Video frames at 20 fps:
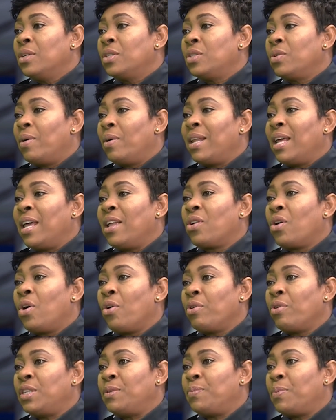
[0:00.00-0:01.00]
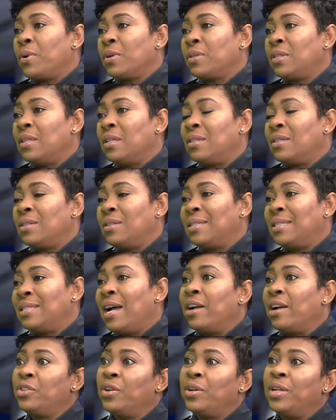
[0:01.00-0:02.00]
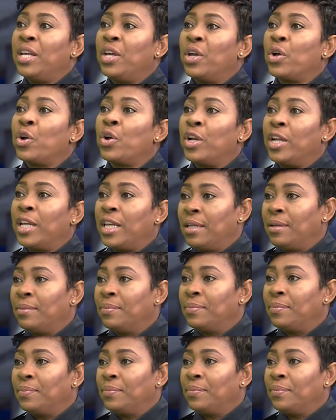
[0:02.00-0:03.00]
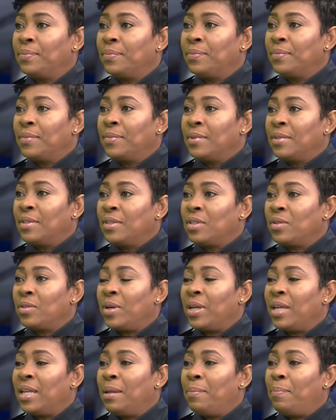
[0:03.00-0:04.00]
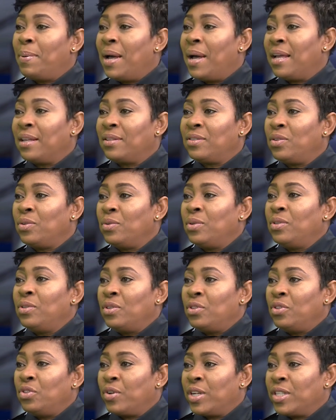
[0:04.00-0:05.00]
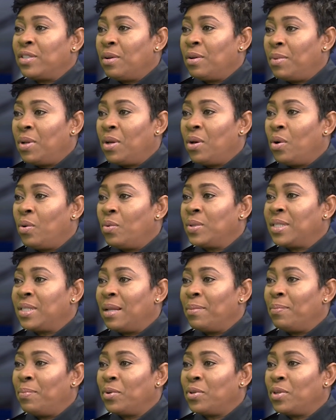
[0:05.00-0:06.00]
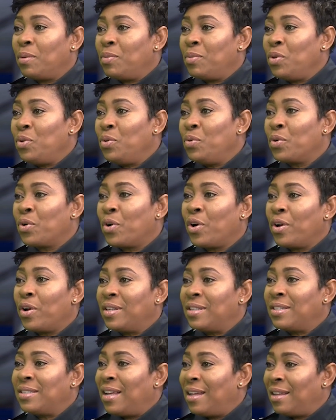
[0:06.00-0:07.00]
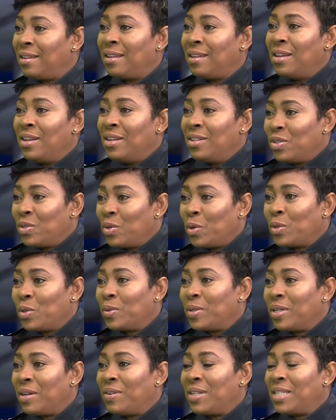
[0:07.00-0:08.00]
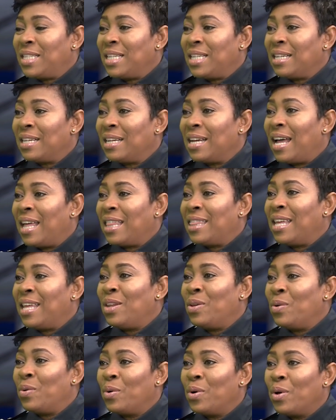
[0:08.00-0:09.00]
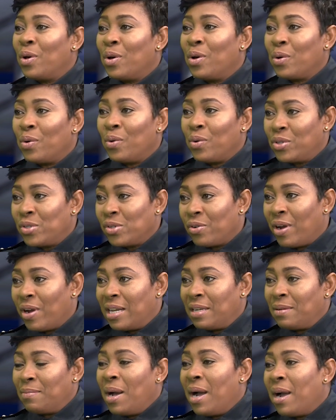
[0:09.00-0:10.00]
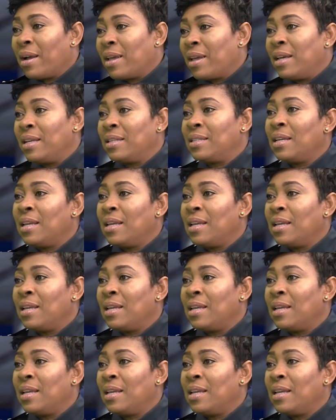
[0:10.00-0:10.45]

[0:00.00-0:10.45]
So I'd encourage persons to start your day early. So in the past, you'd dress up the house and put up the new curtains and sort out everything, and then you go to Grand Market.